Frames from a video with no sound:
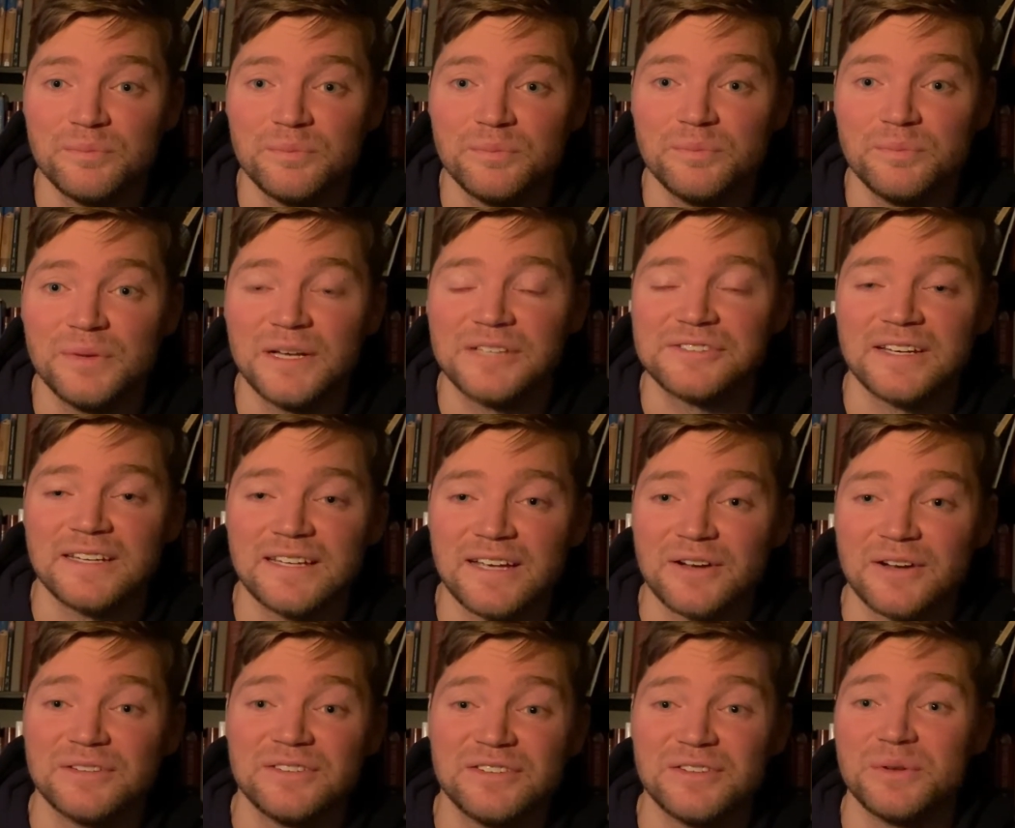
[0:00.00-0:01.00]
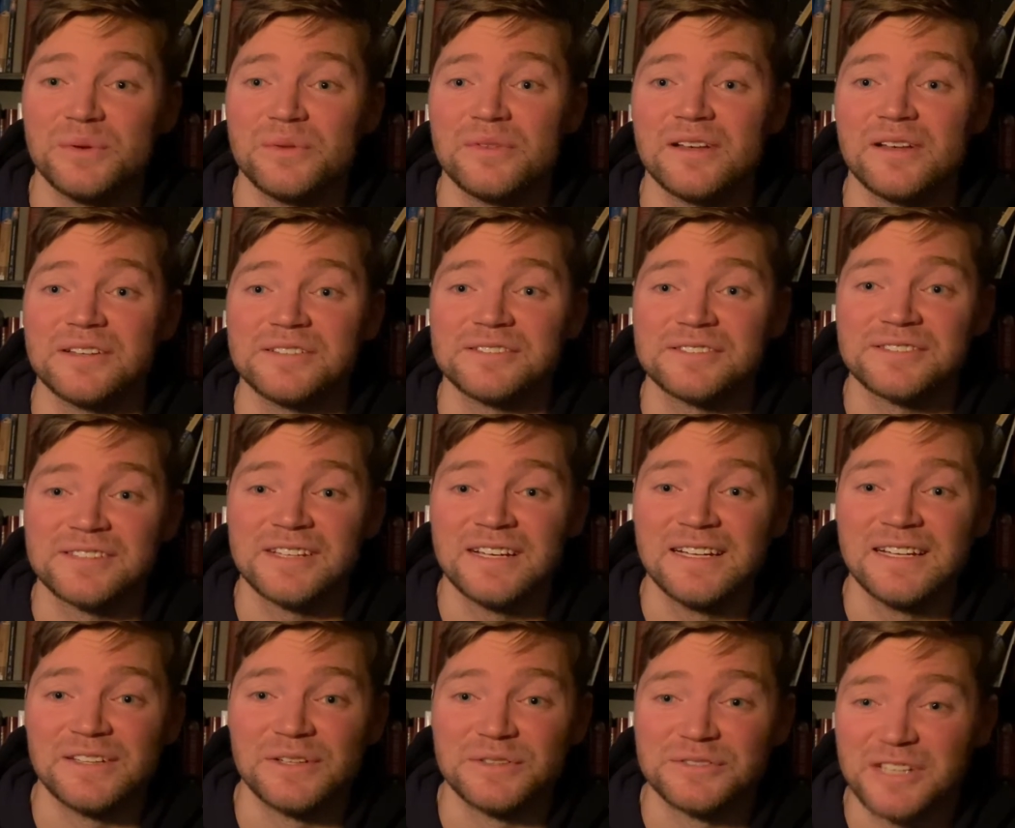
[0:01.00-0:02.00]
Because I guarantee you this,
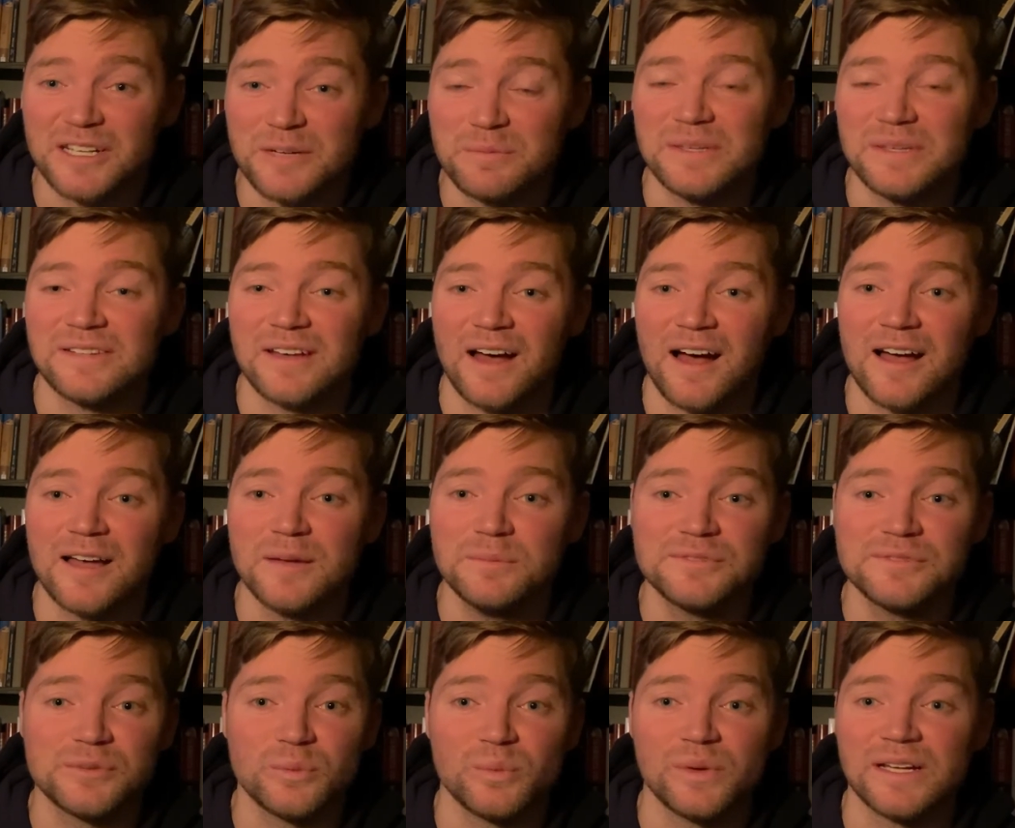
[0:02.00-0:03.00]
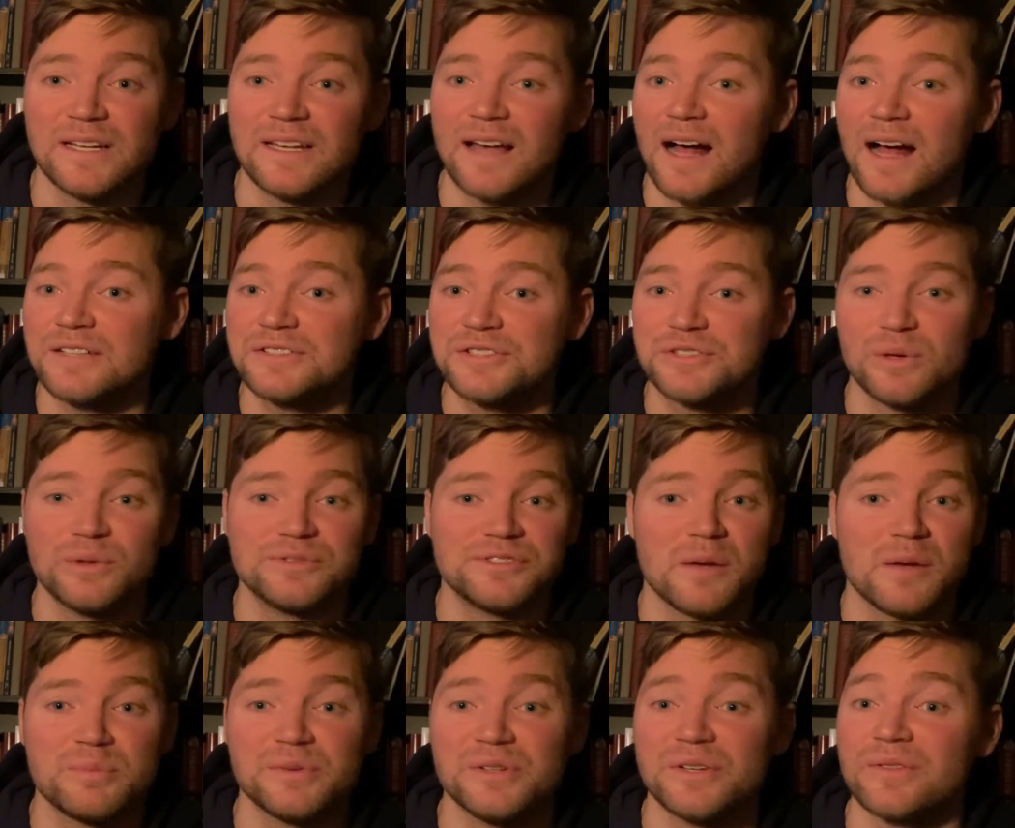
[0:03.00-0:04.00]
there's going to be times when God shows
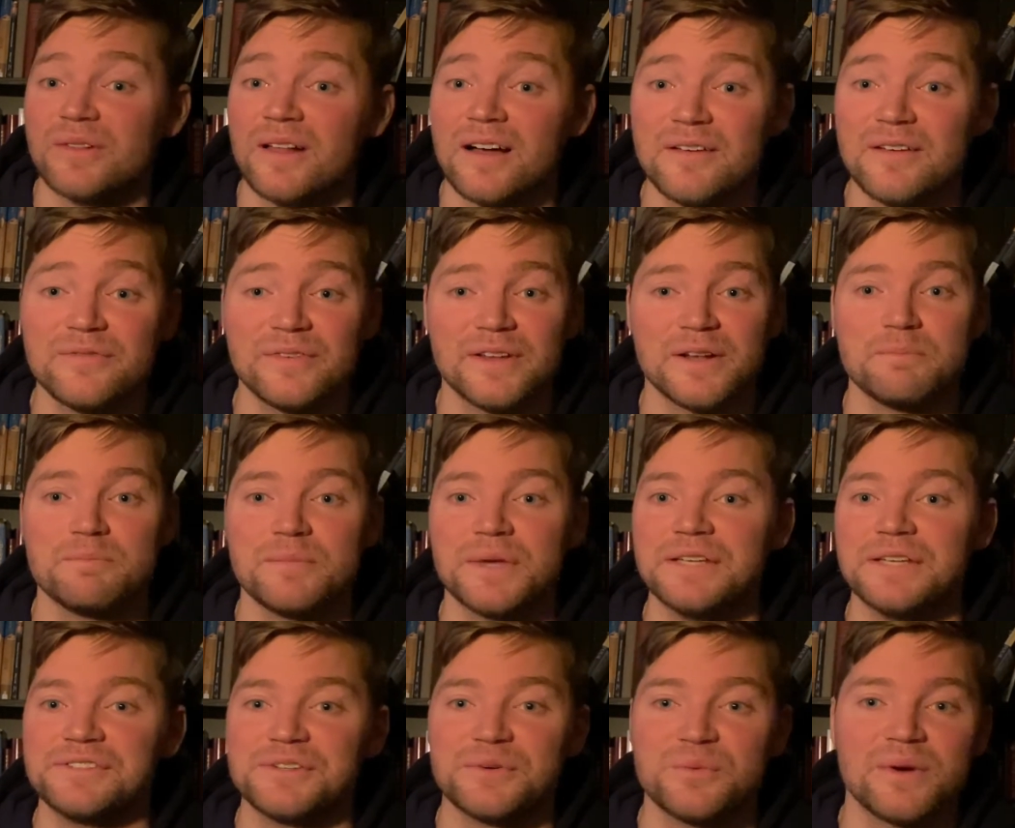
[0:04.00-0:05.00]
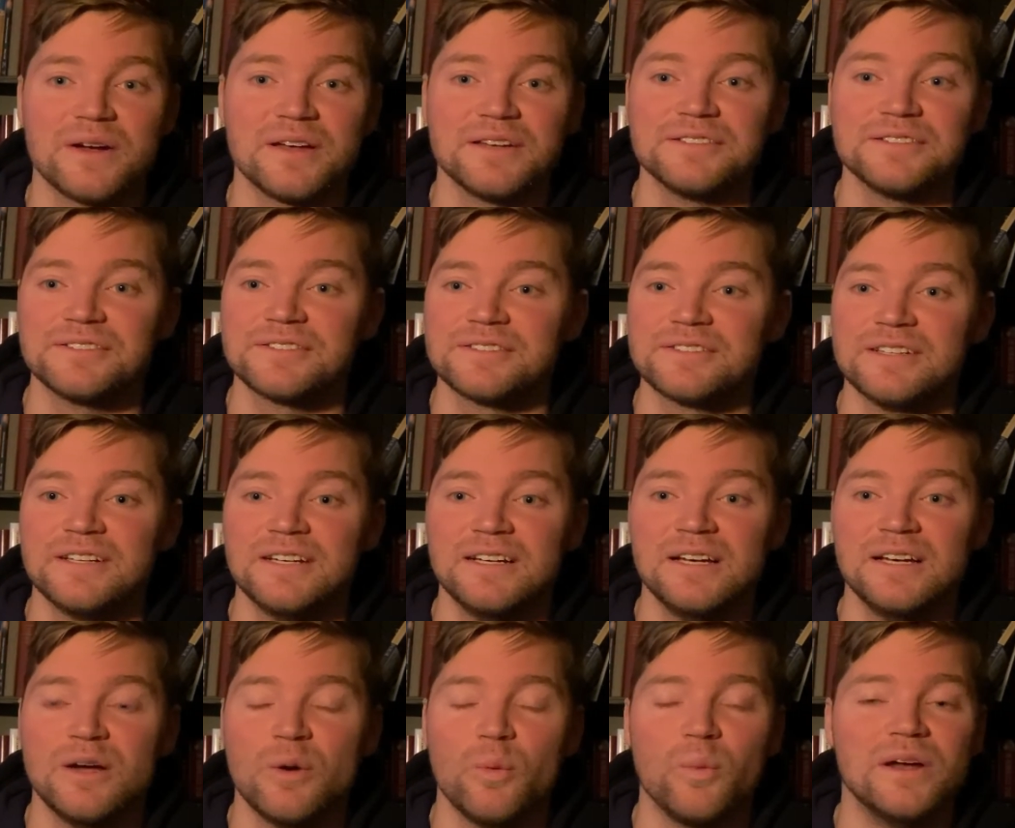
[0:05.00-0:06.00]
up in your life in amazing ways,
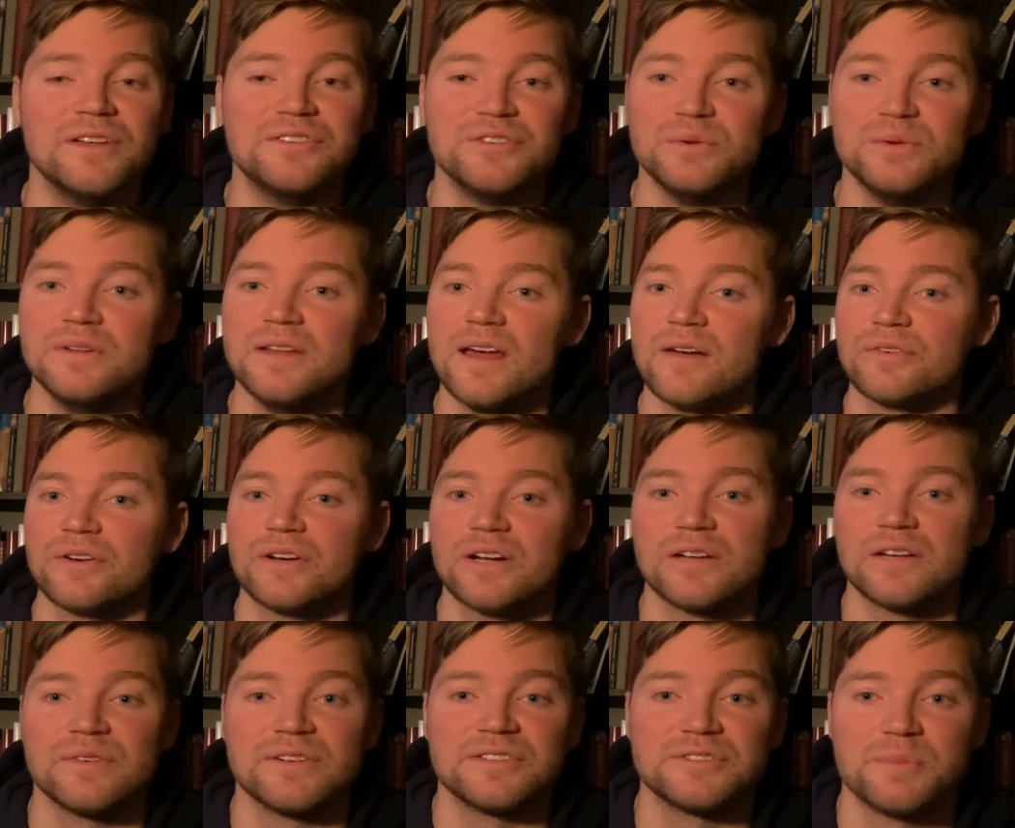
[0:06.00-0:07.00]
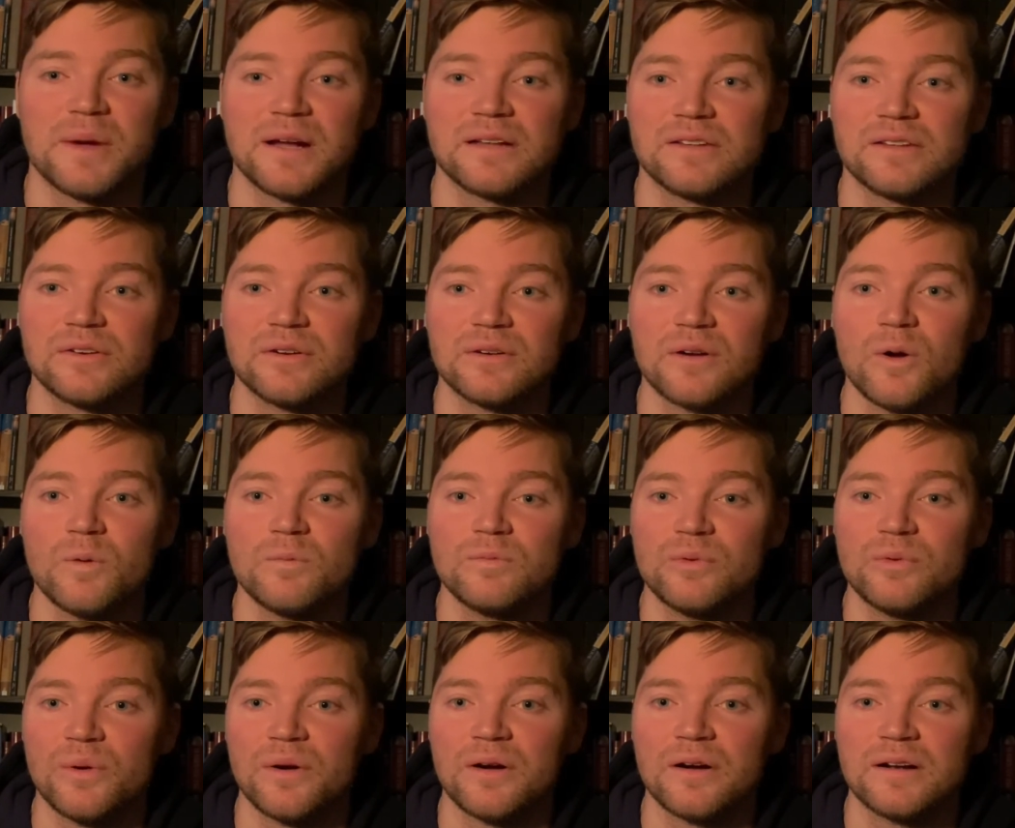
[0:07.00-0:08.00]
ways you never could have expected or hoped
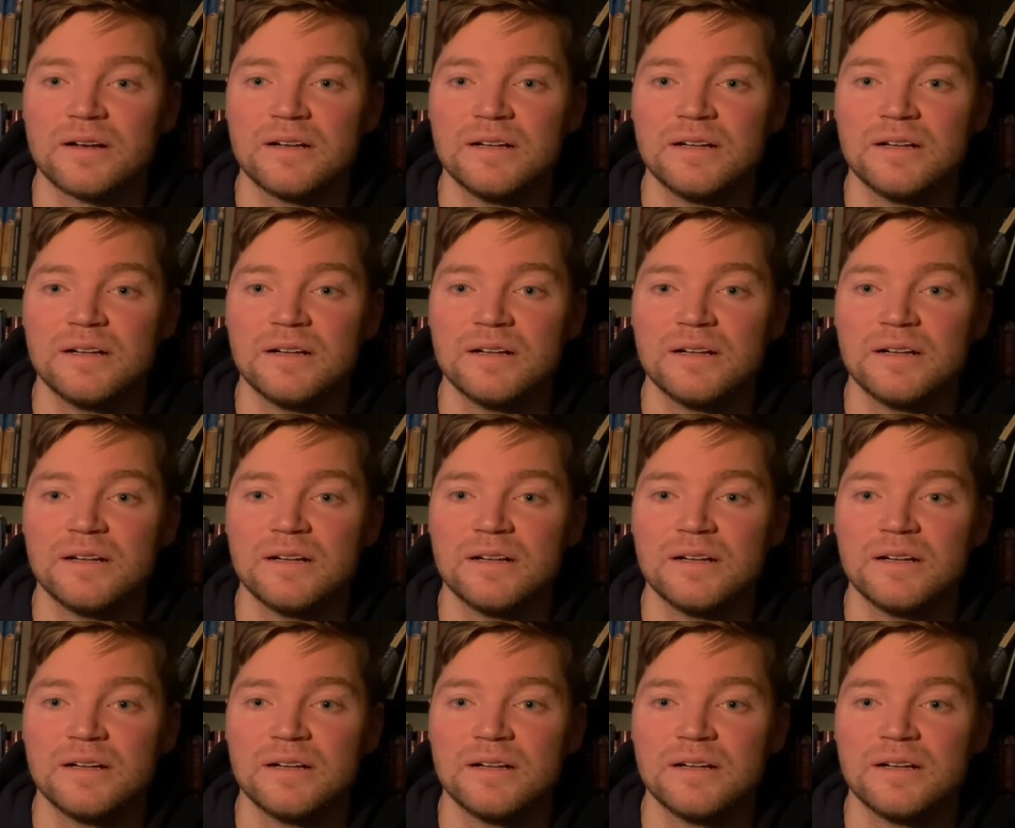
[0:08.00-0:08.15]
for.